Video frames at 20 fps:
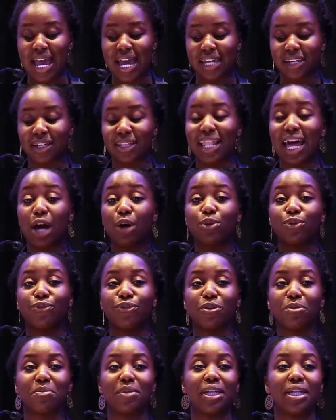and allowed
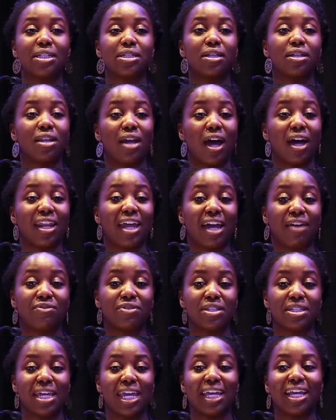for me to not have
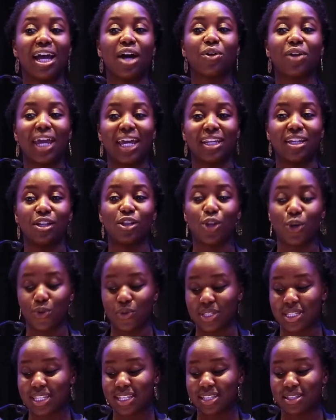to take out any
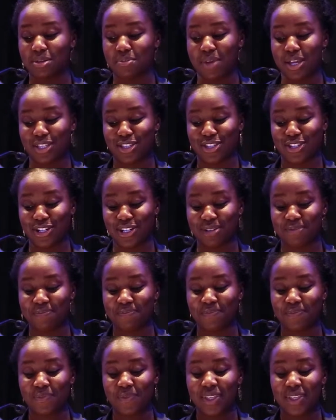loans this semester.